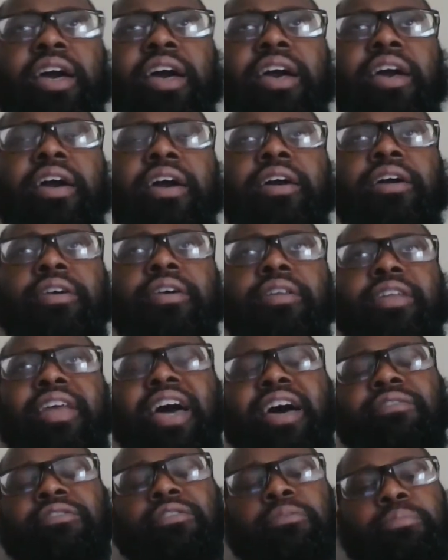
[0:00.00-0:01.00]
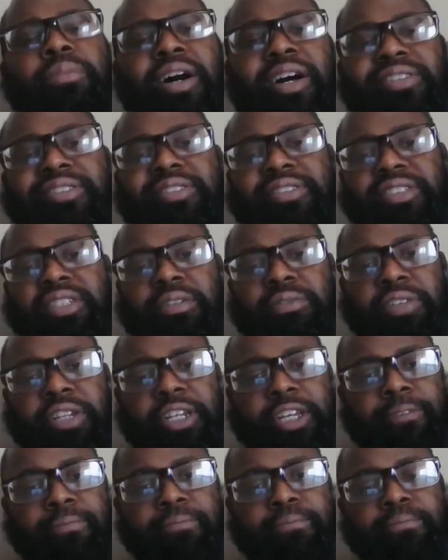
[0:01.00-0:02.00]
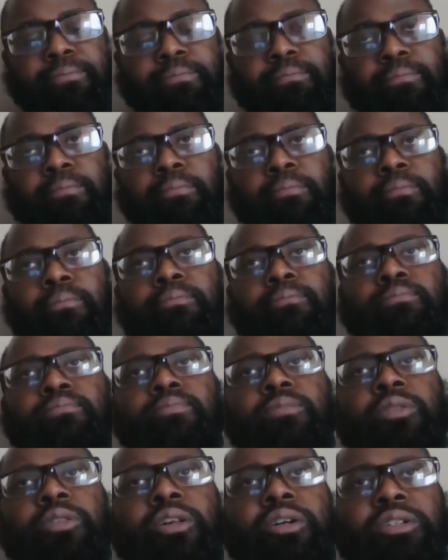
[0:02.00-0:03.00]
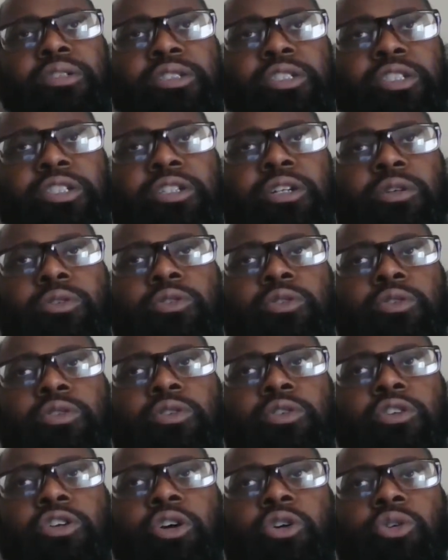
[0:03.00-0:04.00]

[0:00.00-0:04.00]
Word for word: and having positivity. You know, you can